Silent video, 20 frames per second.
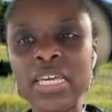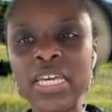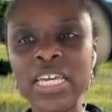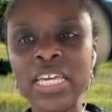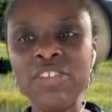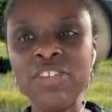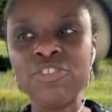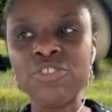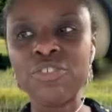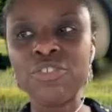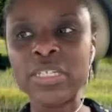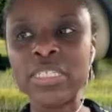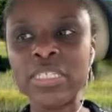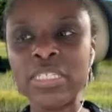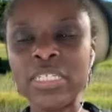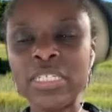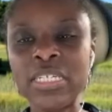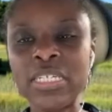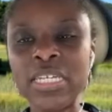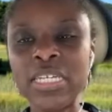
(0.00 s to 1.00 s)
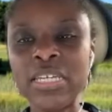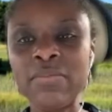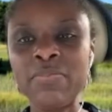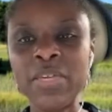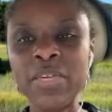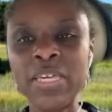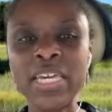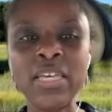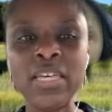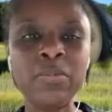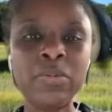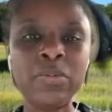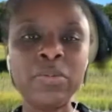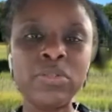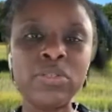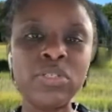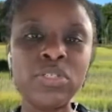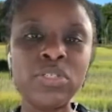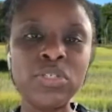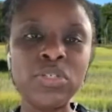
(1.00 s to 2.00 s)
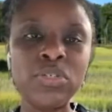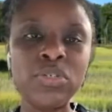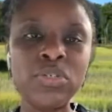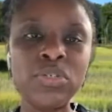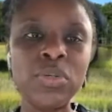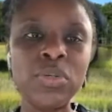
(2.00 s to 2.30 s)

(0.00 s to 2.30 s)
interested in being able to